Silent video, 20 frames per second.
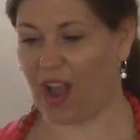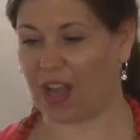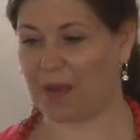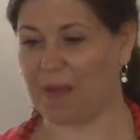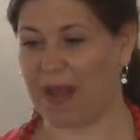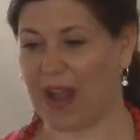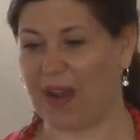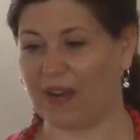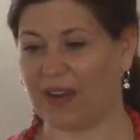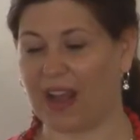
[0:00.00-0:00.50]

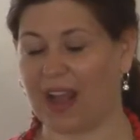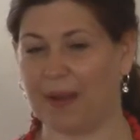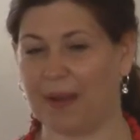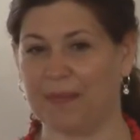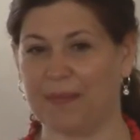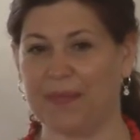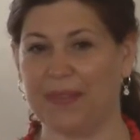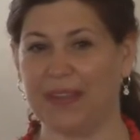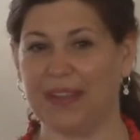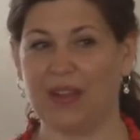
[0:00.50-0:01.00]
about
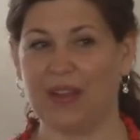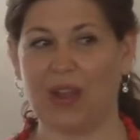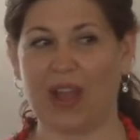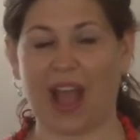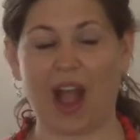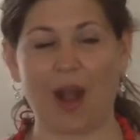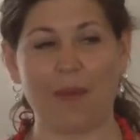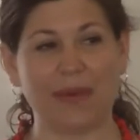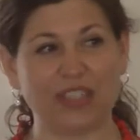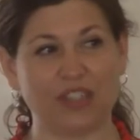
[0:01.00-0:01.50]
um,
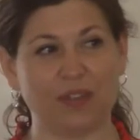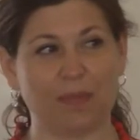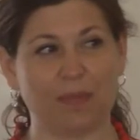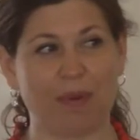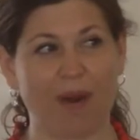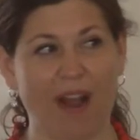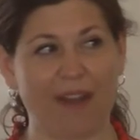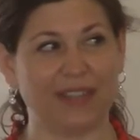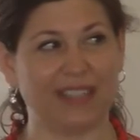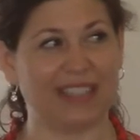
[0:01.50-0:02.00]
how much of
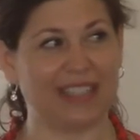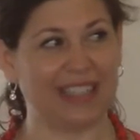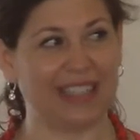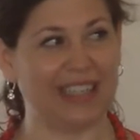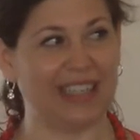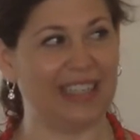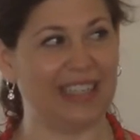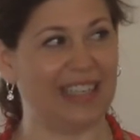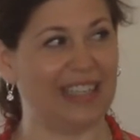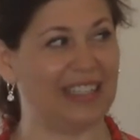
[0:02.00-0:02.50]

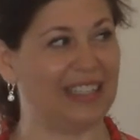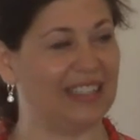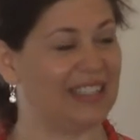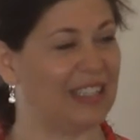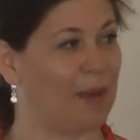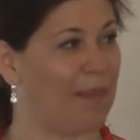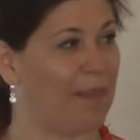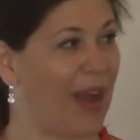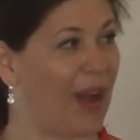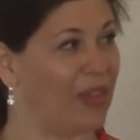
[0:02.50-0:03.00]
prophecy is
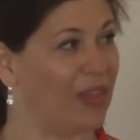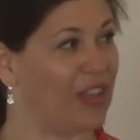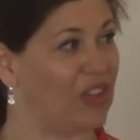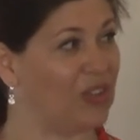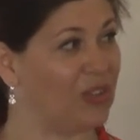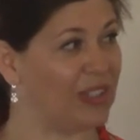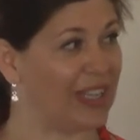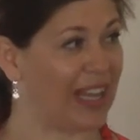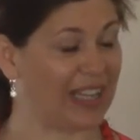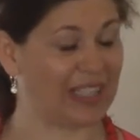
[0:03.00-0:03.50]
about the
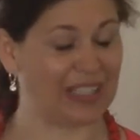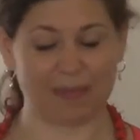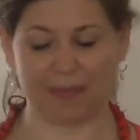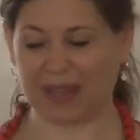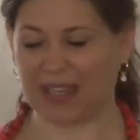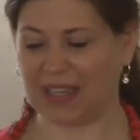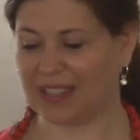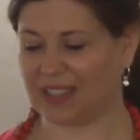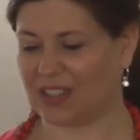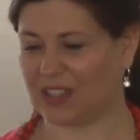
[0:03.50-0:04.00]
New
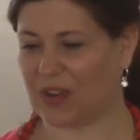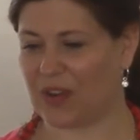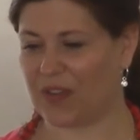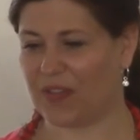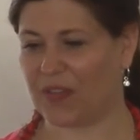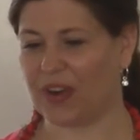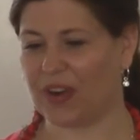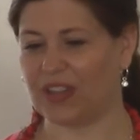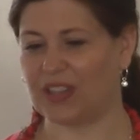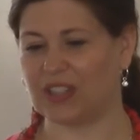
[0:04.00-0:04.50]
Testament and so
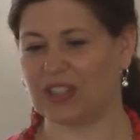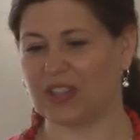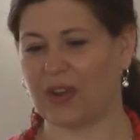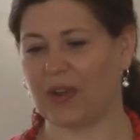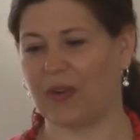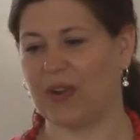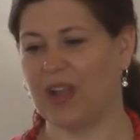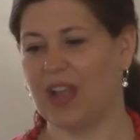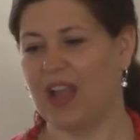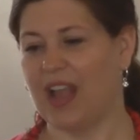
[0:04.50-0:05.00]
forth.
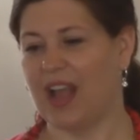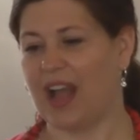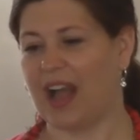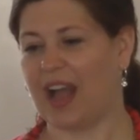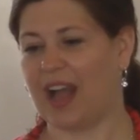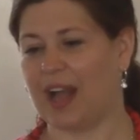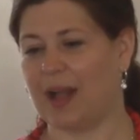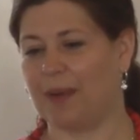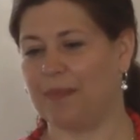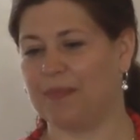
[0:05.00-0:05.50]
So
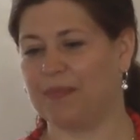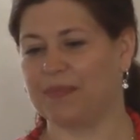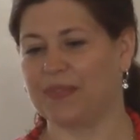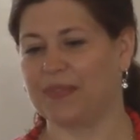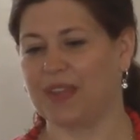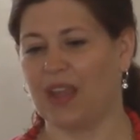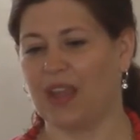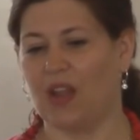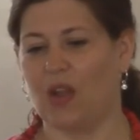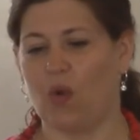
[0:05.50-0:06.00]
um,
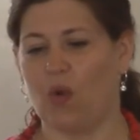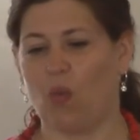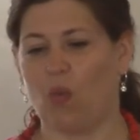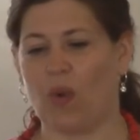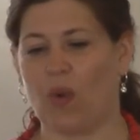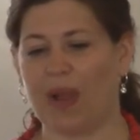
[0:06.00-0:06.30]
what